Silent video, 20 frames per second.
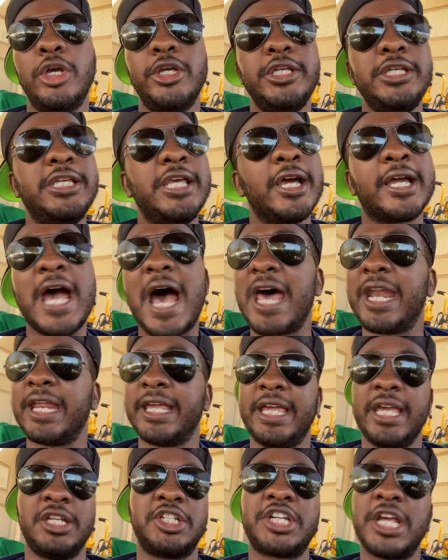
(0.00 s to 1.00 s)
you got to
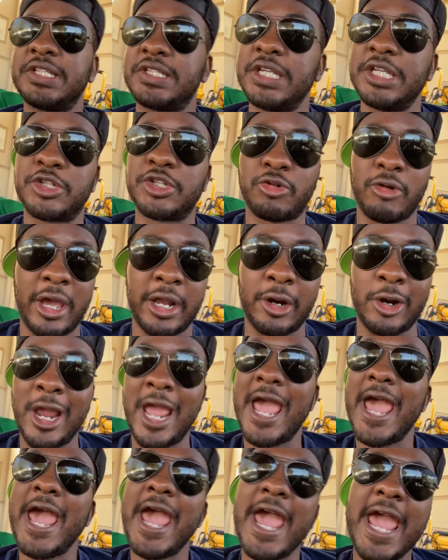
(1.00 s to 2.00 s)
get JC Tretter
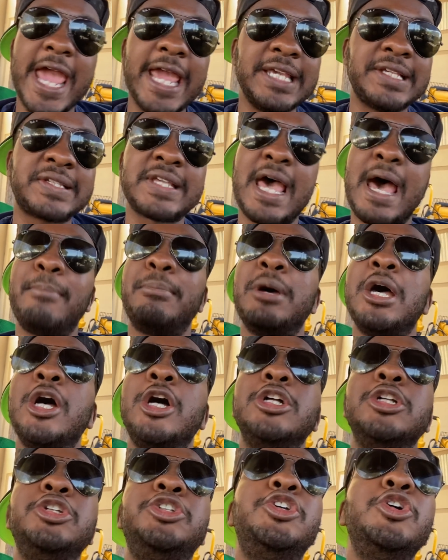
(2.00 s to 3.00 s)
ASAP.
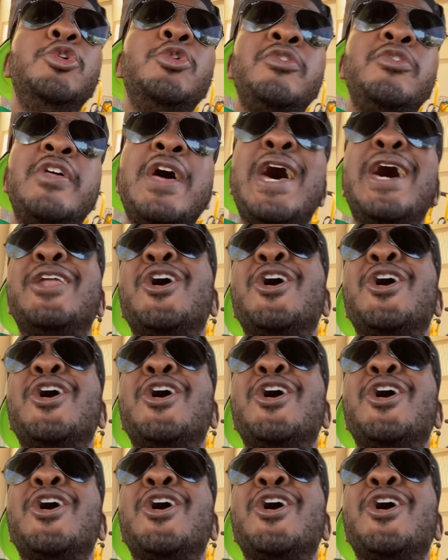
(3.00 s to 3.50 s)
Do that.